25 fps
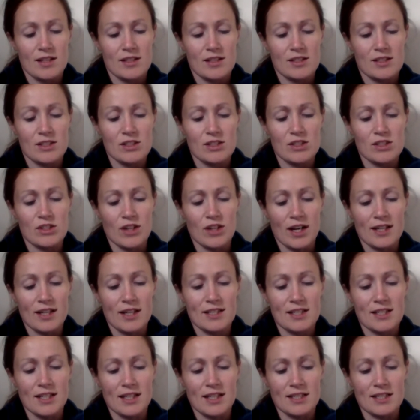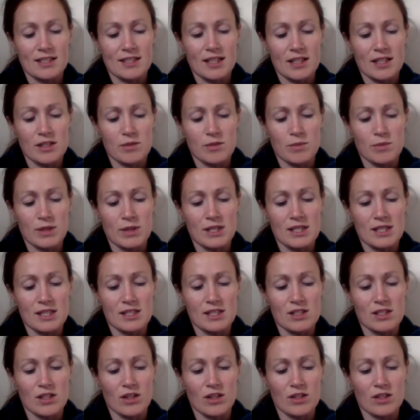Distracting attachment
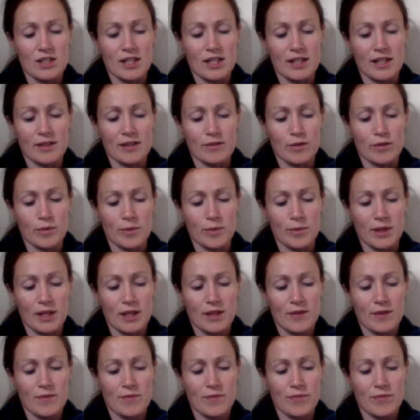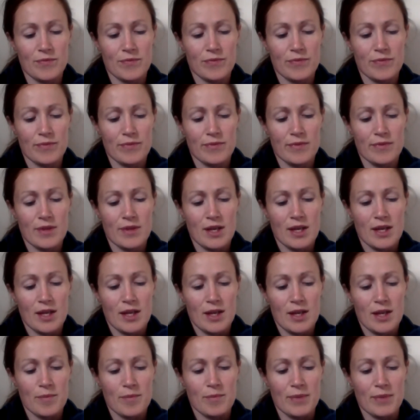is not here for me.
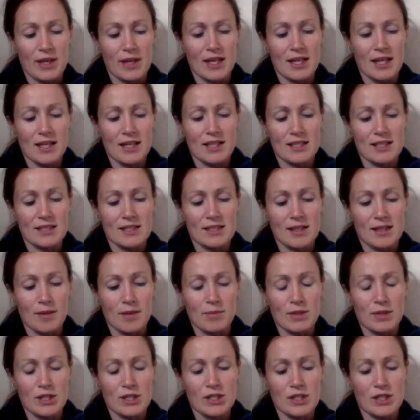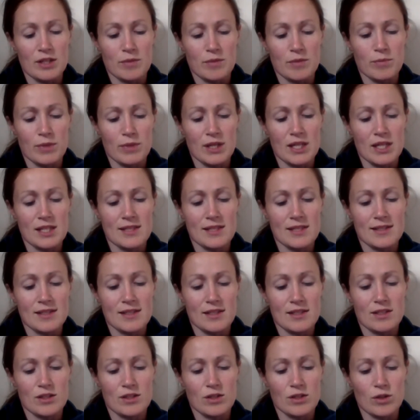Being established in peace,
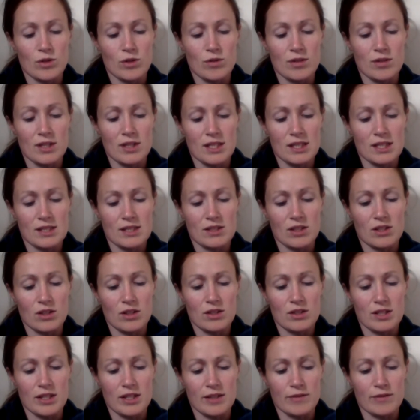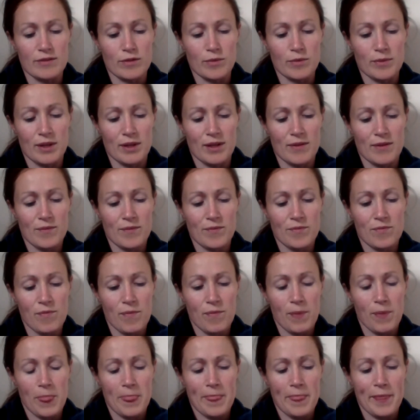too, is not here for me.
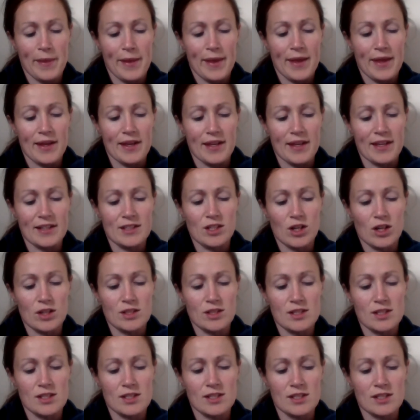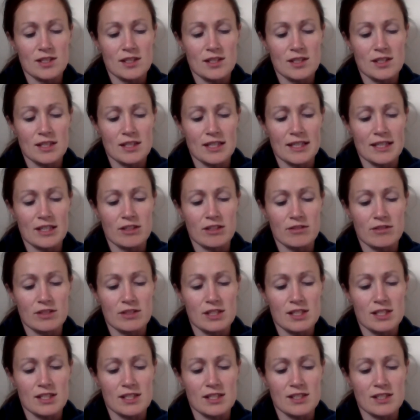Inconstant
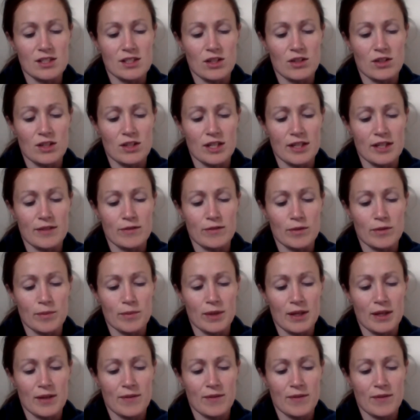ignorance is not here for me.